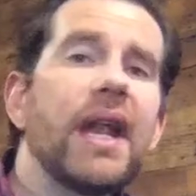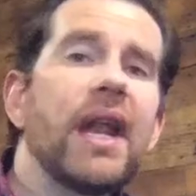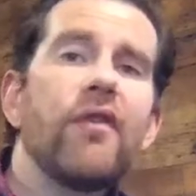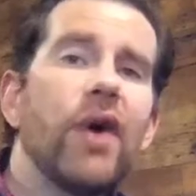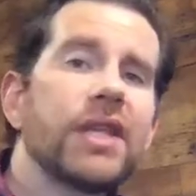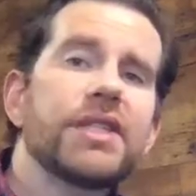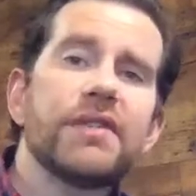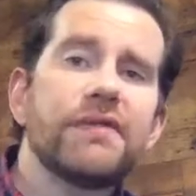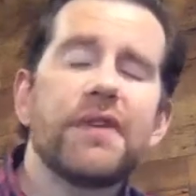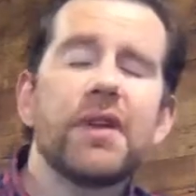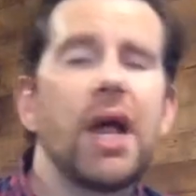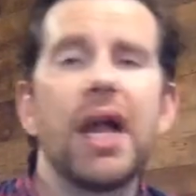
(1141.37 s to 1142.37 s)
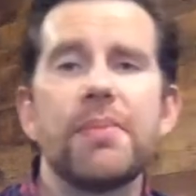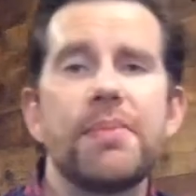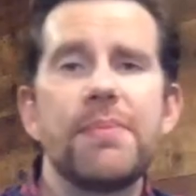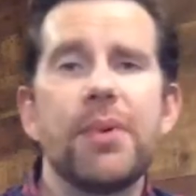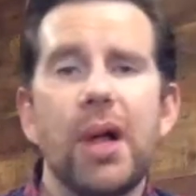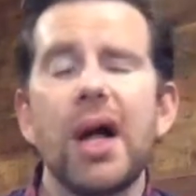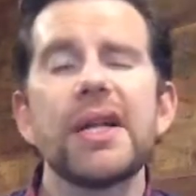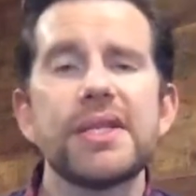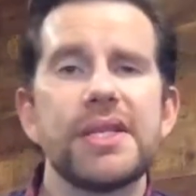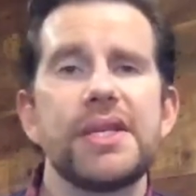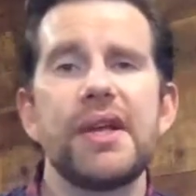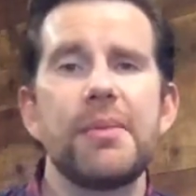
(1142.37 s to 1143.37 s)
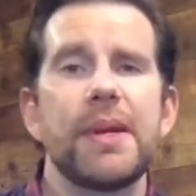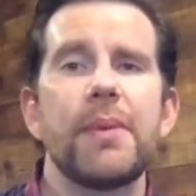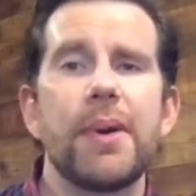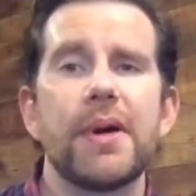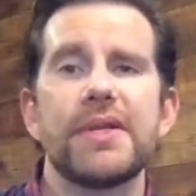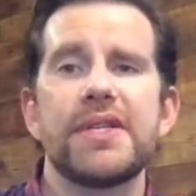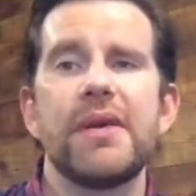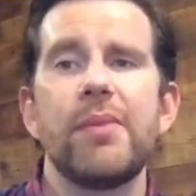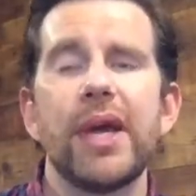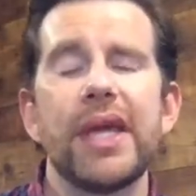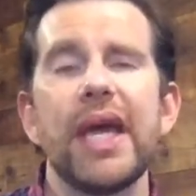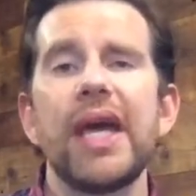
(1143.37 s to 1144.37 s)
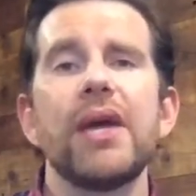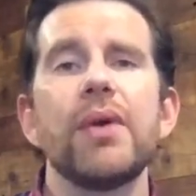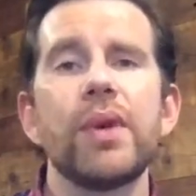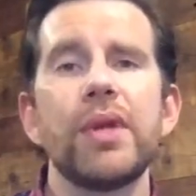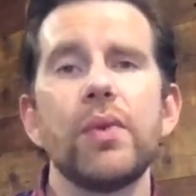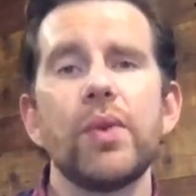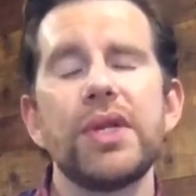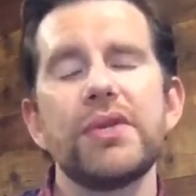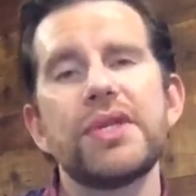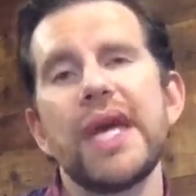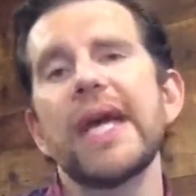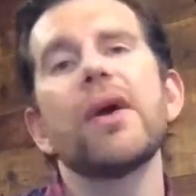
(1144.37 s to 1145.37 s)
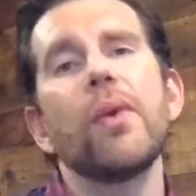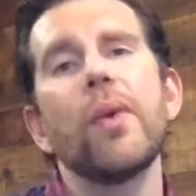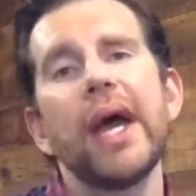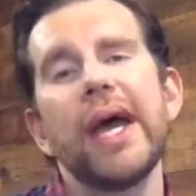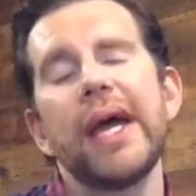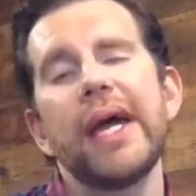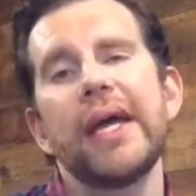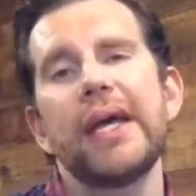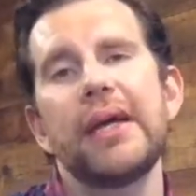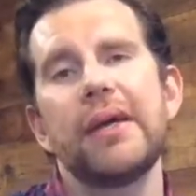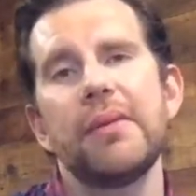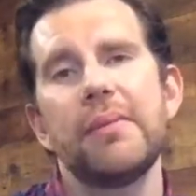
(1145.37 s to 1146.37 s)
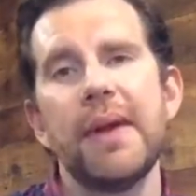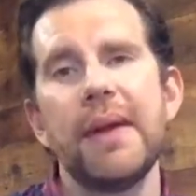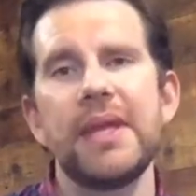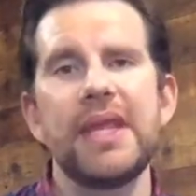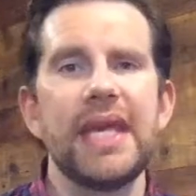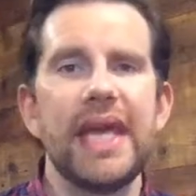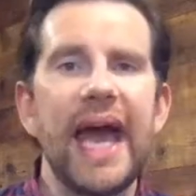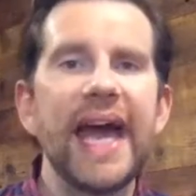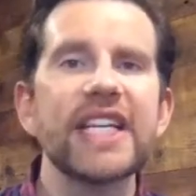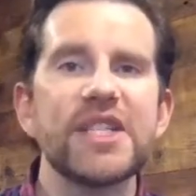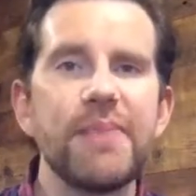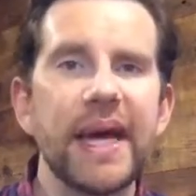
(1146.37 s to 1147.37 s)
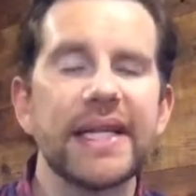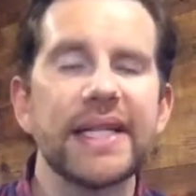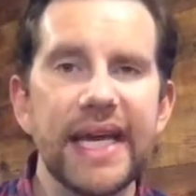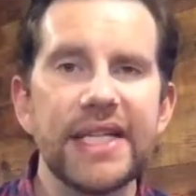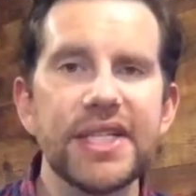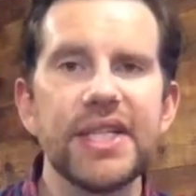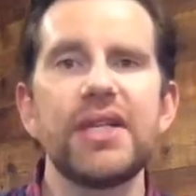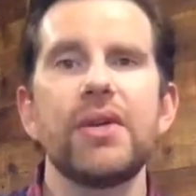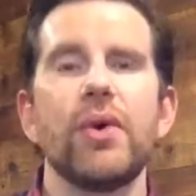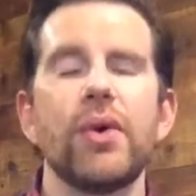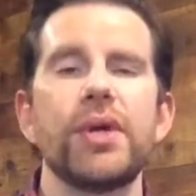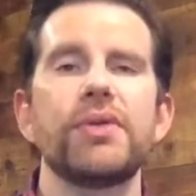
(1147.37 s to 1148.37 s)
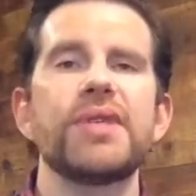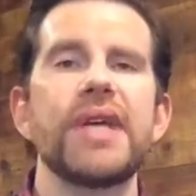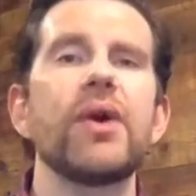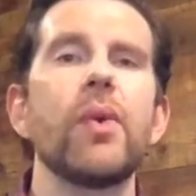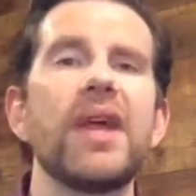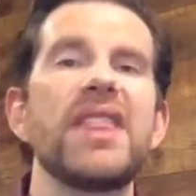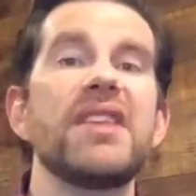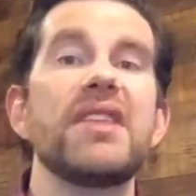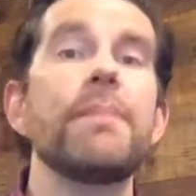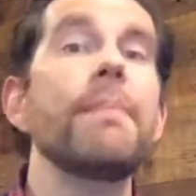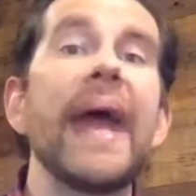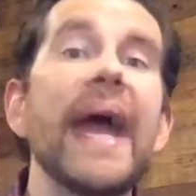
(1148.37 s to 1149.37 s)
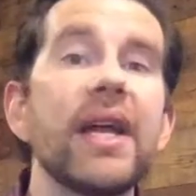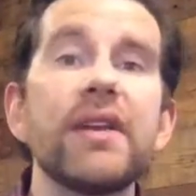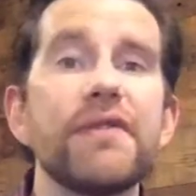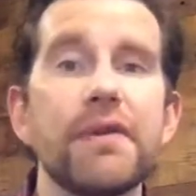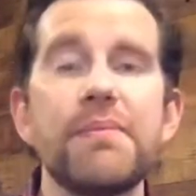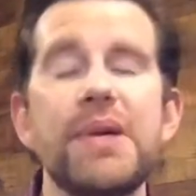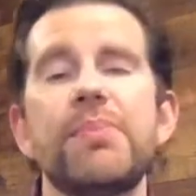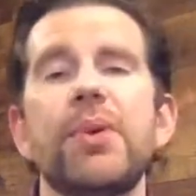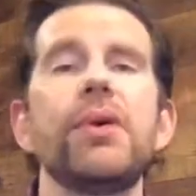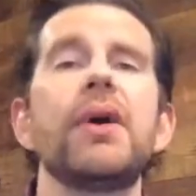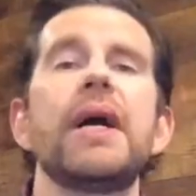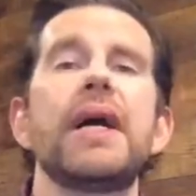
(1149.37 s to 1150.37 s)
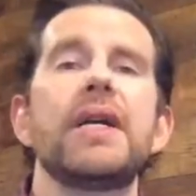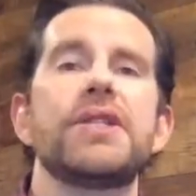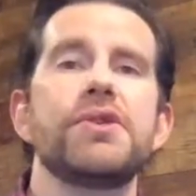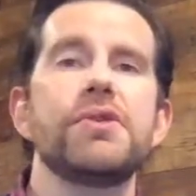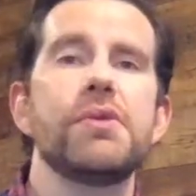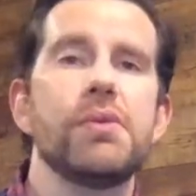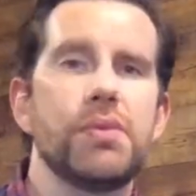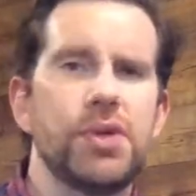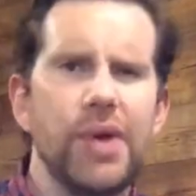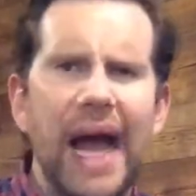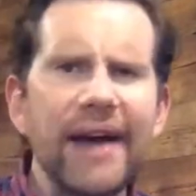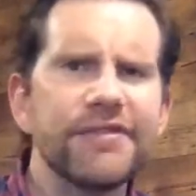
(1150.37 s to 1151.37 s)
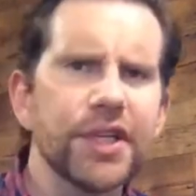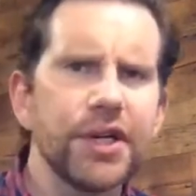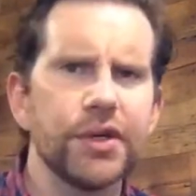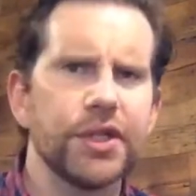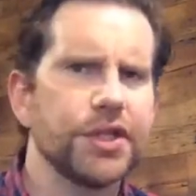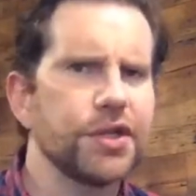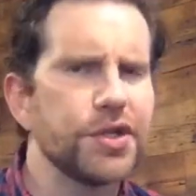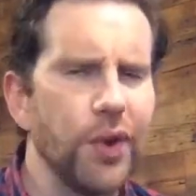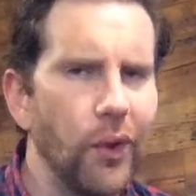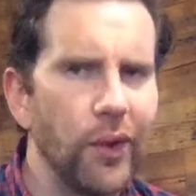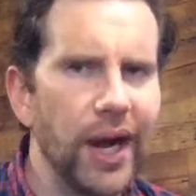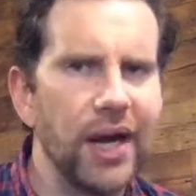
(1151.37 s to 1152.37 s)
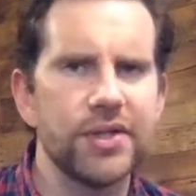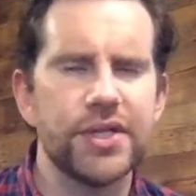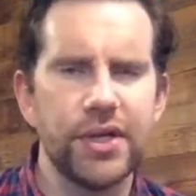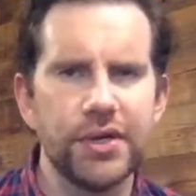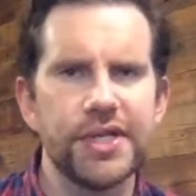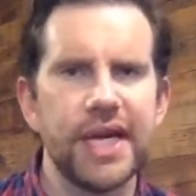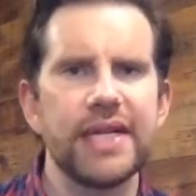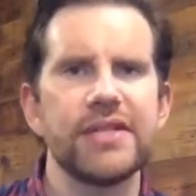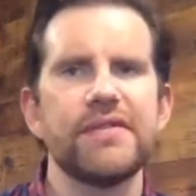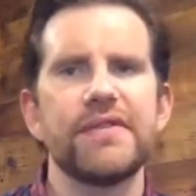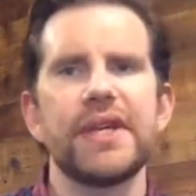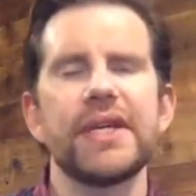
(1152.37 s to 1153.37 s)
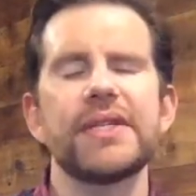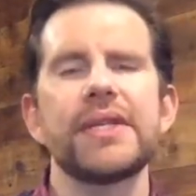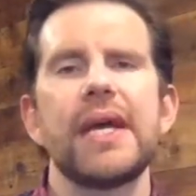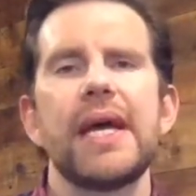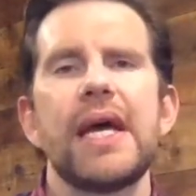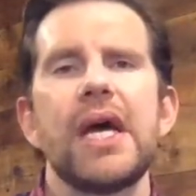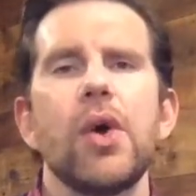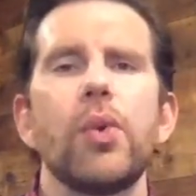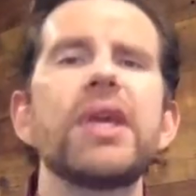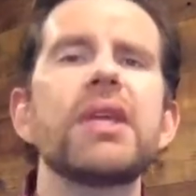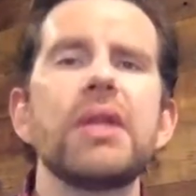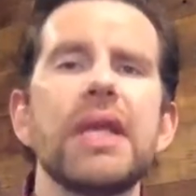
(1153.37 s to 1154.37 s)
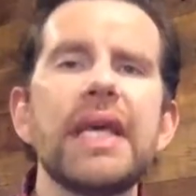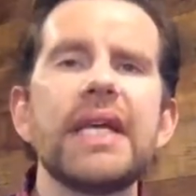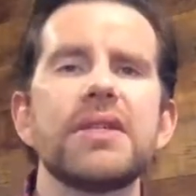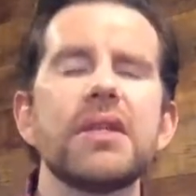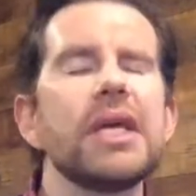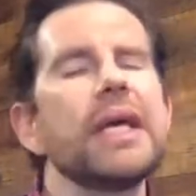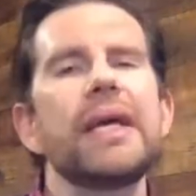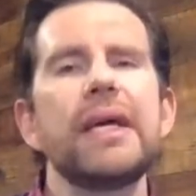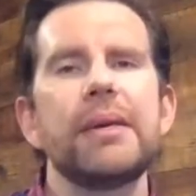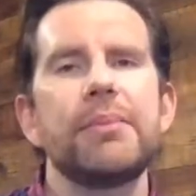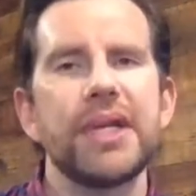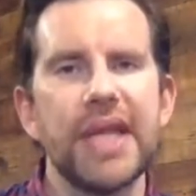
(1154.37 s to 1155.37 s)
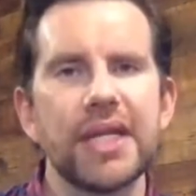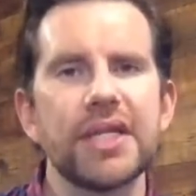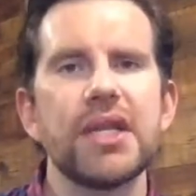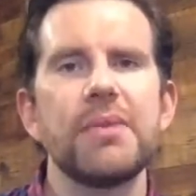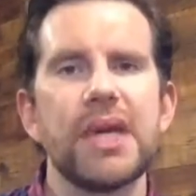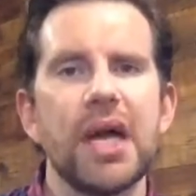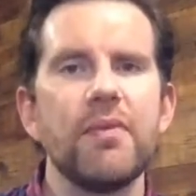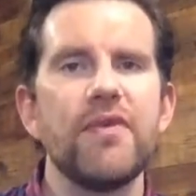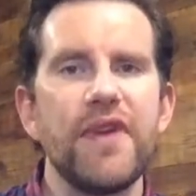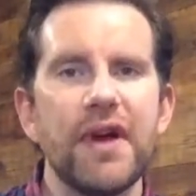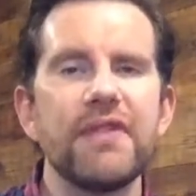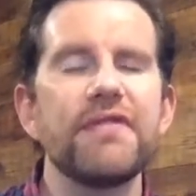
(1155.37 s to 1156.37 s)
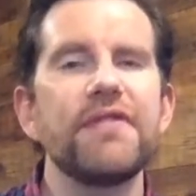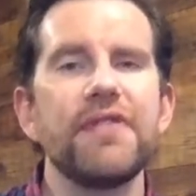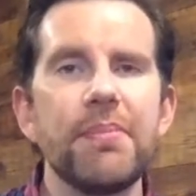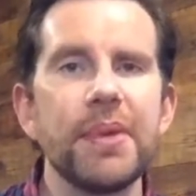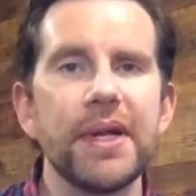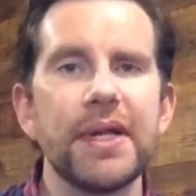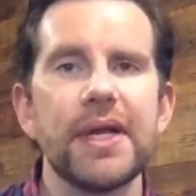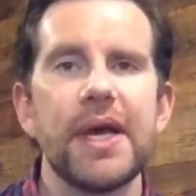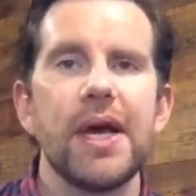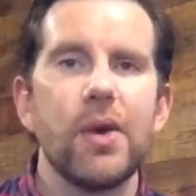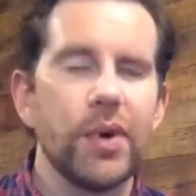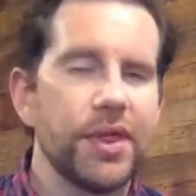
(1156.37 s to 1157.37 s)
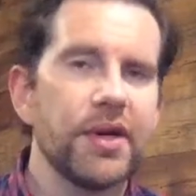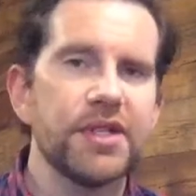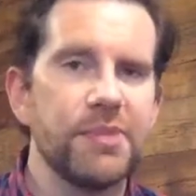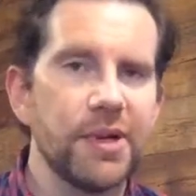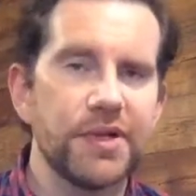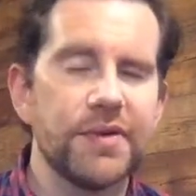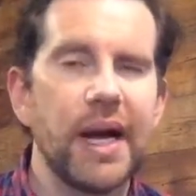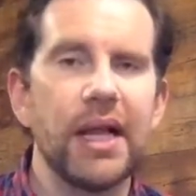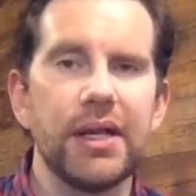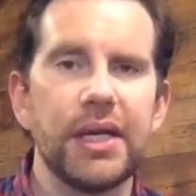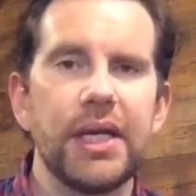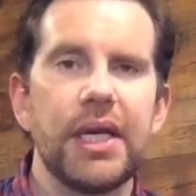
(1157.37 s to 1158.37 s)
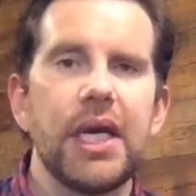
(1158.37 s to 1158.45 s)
I've watched it for a lot of people, honestly, that have been a part of CMYK. When you take away maybe the expectation, or you take away the demand from people you have to go to church or else, those kinds of things, we can easily potentially become very flippant with our spirituality.